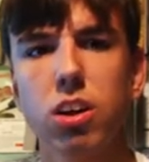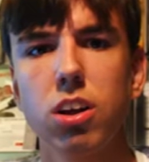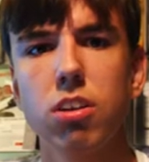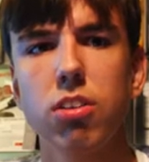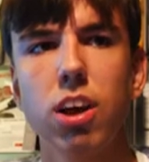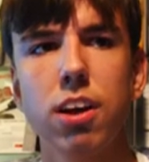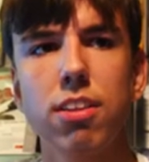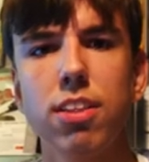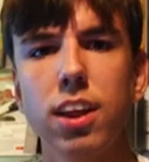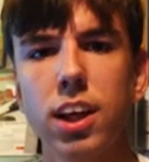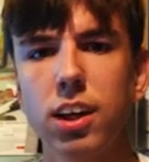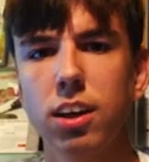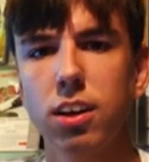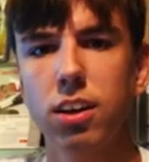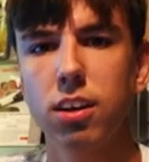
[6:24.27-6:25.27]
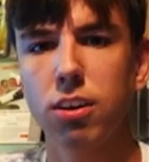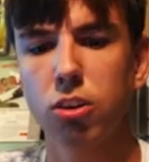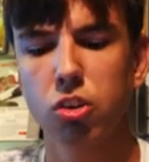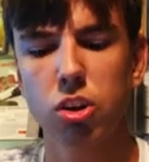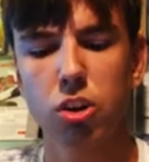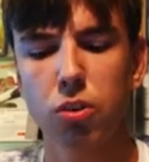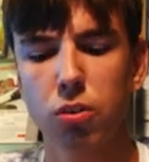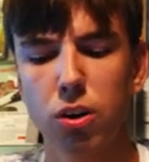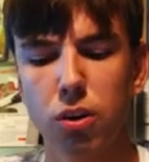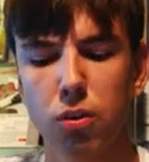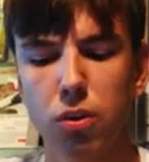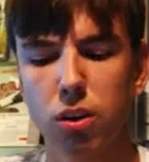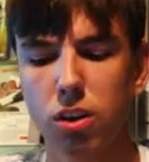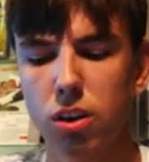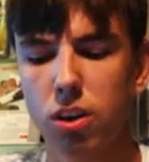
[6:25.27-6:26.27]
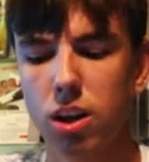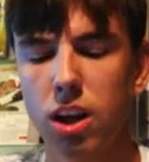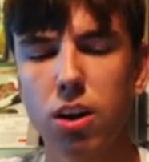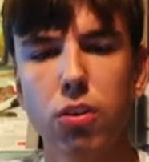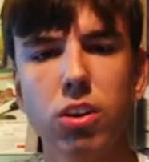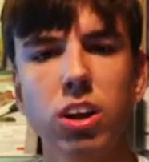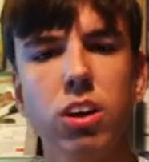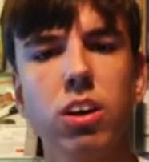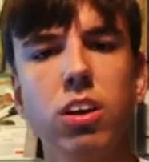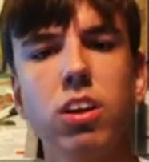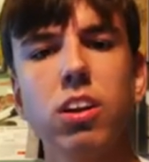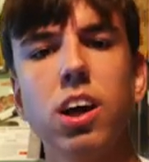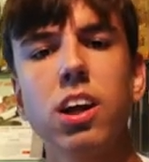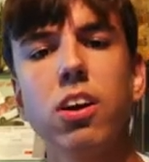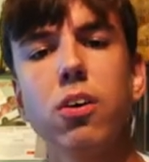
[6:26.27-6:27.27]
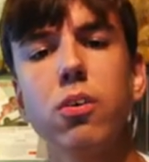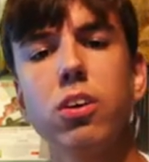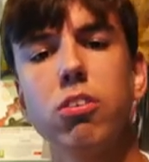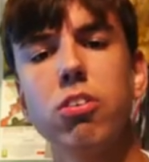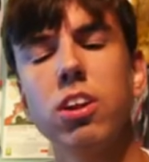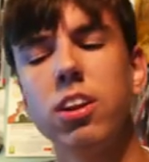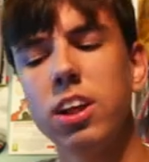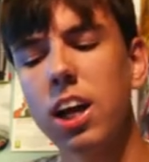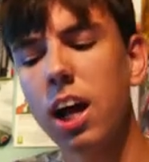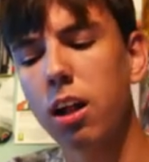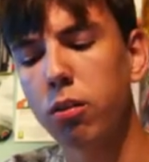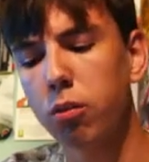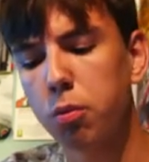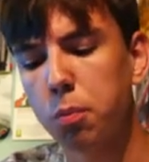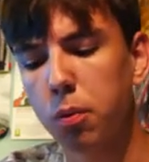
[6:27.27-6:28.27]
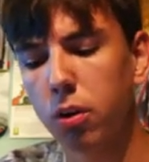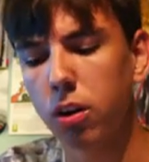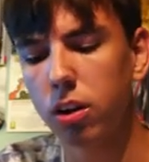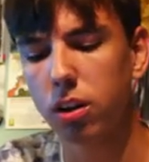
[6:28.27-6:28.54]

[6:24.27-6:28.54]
Is that a thing? Because I don't know. I know they. I know it's in the Alps, but